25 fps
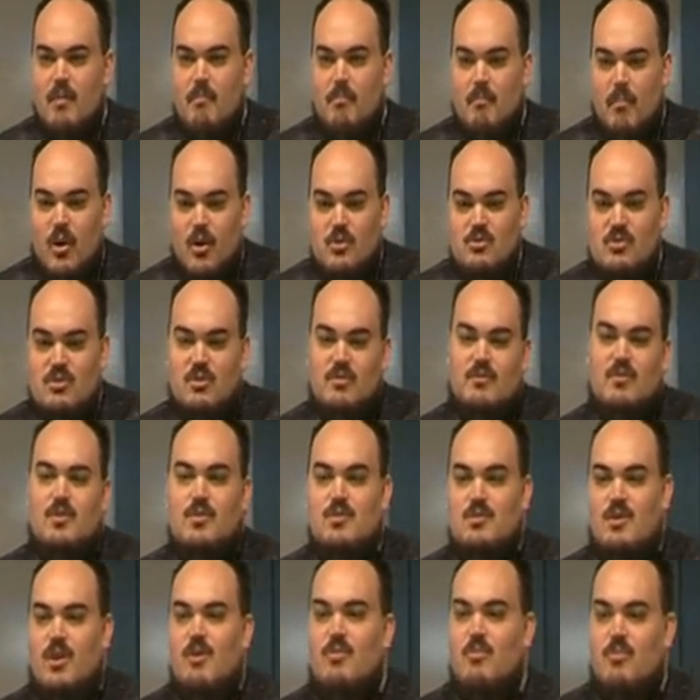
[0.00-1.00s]
Most of
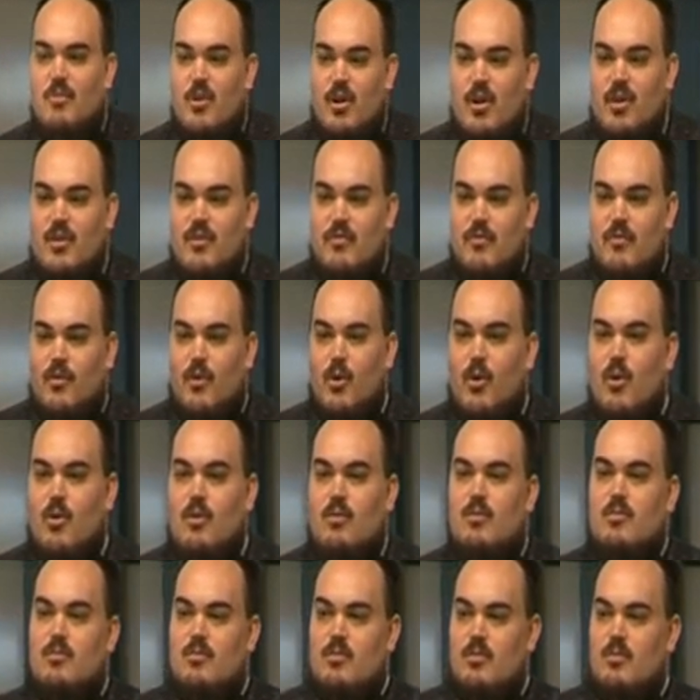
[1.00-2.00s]
you don't work
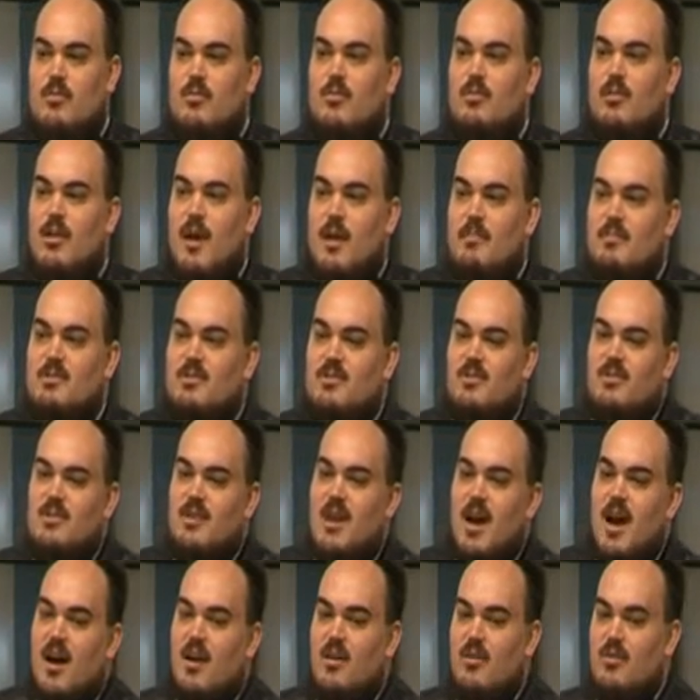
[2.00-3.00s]
for Google, Amazon,
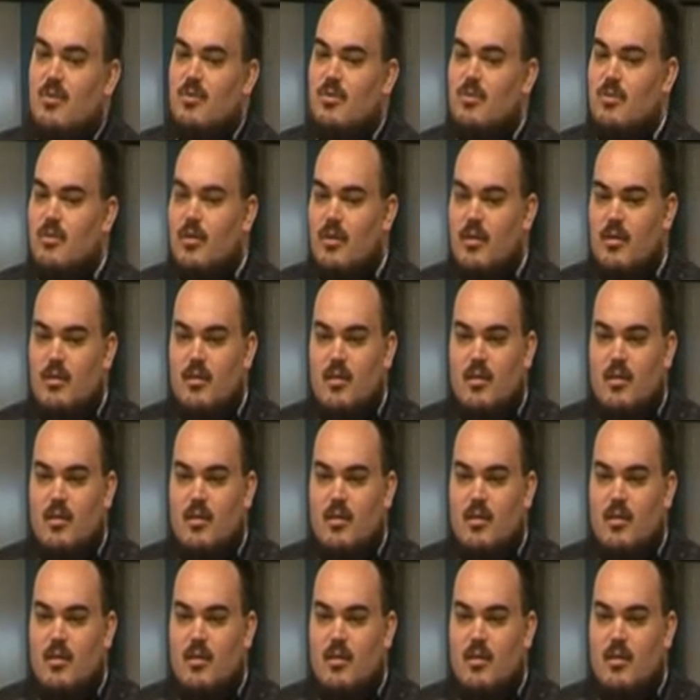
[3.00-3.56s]
Yahoo.